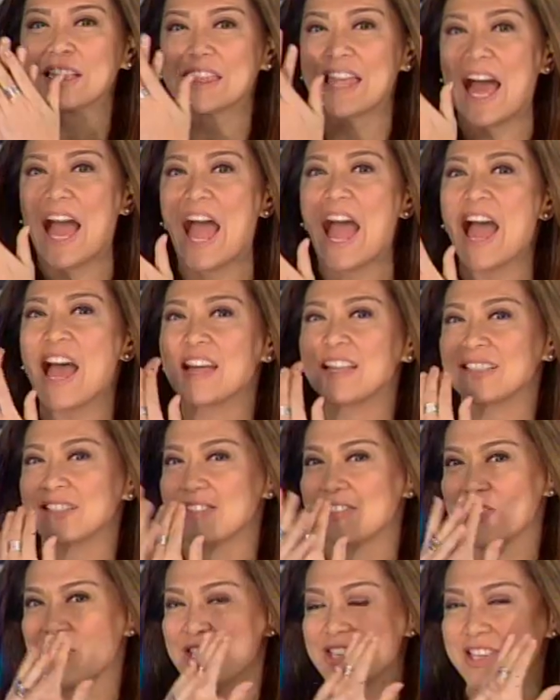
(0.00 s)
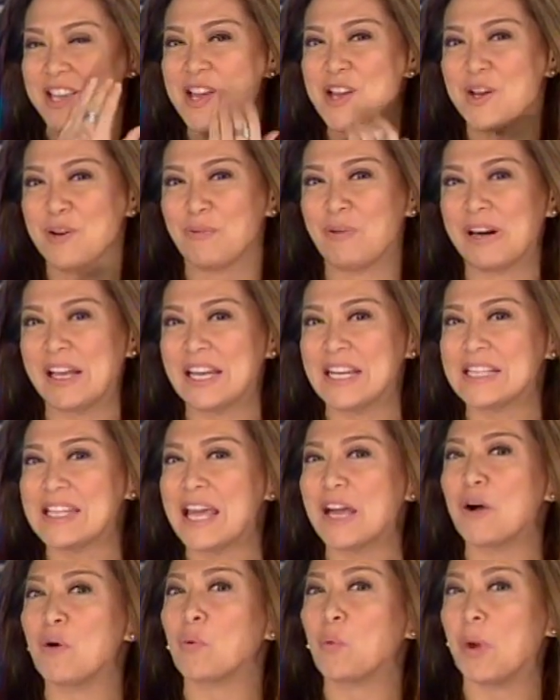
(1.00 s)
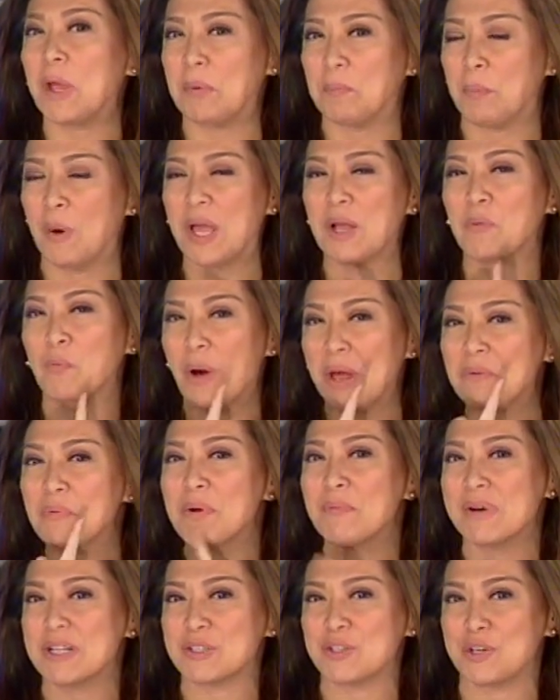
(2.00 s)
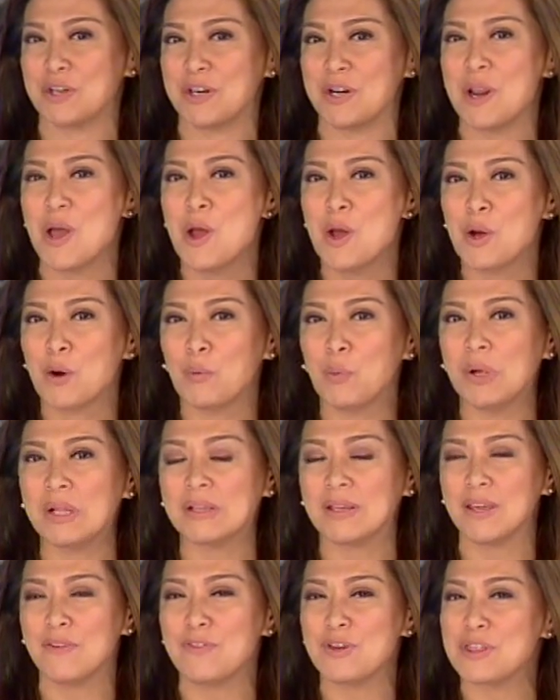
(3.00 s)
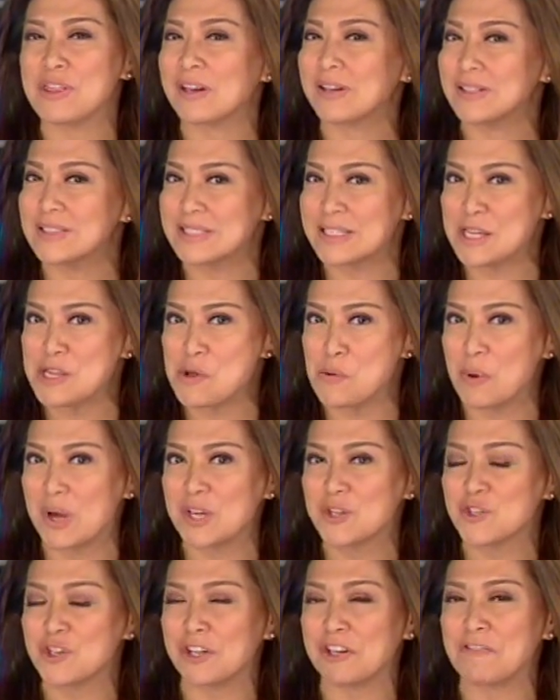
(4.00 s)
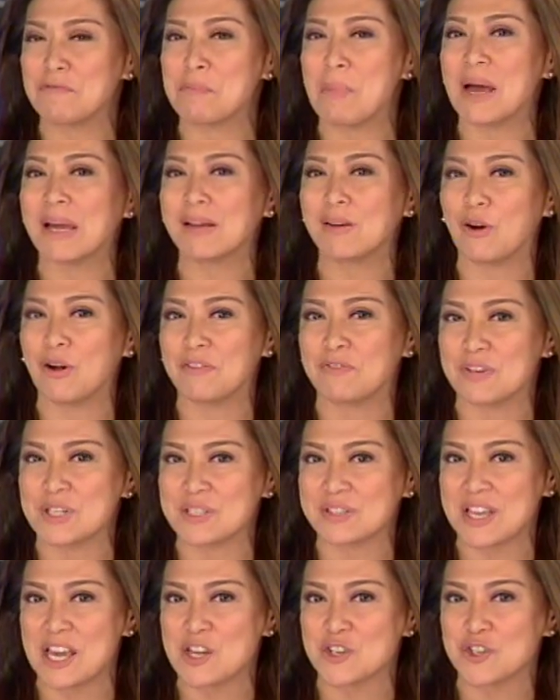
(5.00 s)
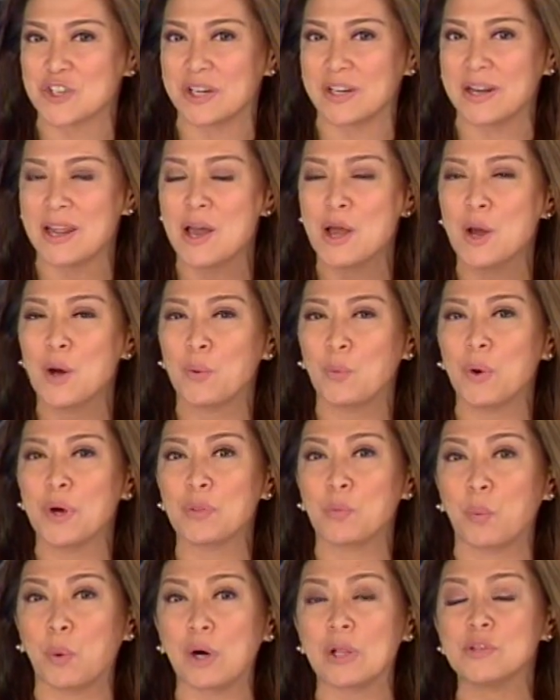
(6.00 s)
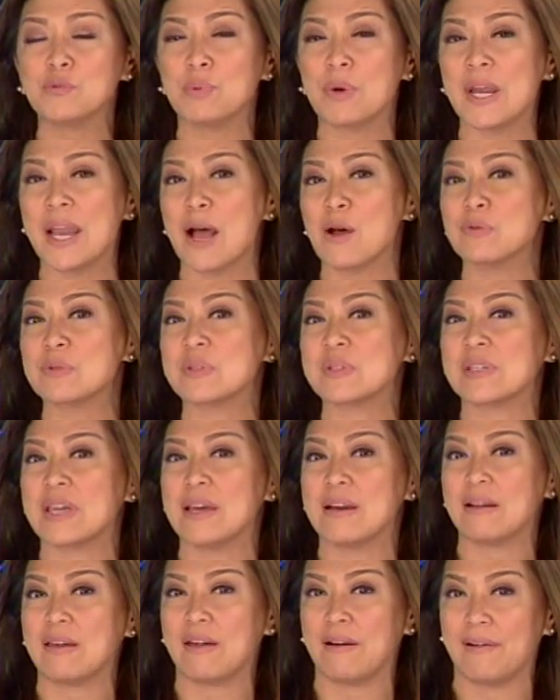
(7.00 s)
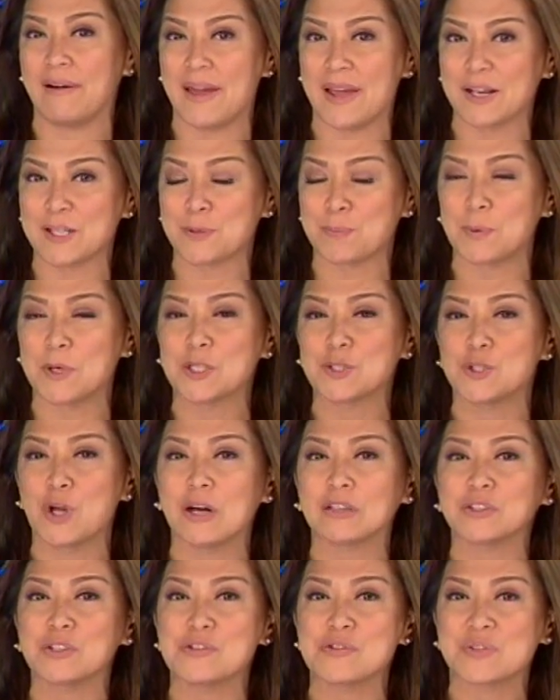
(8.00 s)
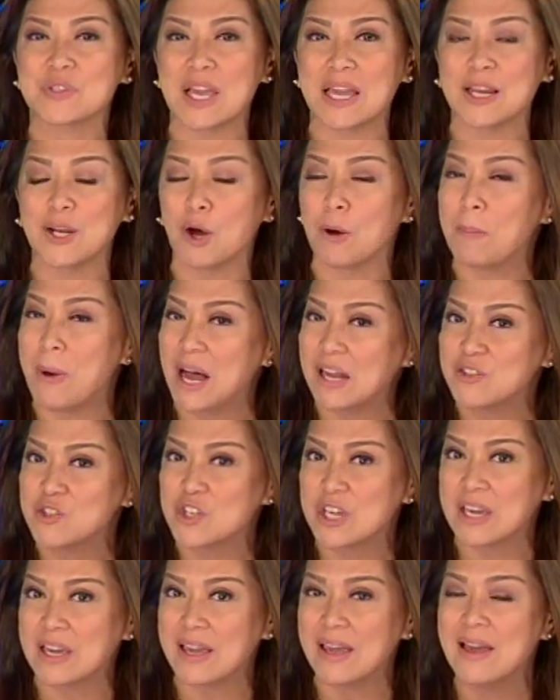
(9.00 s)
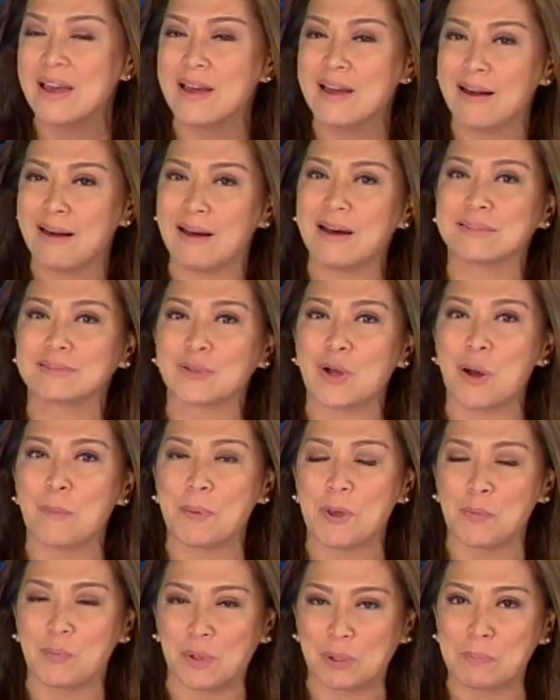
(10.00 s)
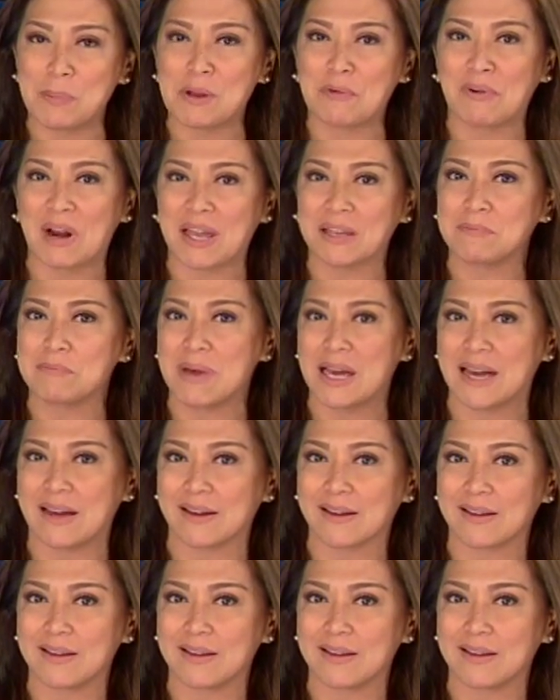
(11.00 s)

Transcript: the hands. We're going to take a quick break. When we return, we'll give you the continuation of my conversation with world renowned skincare expert Dr. Zein Obagi. Hot Copy will be right back.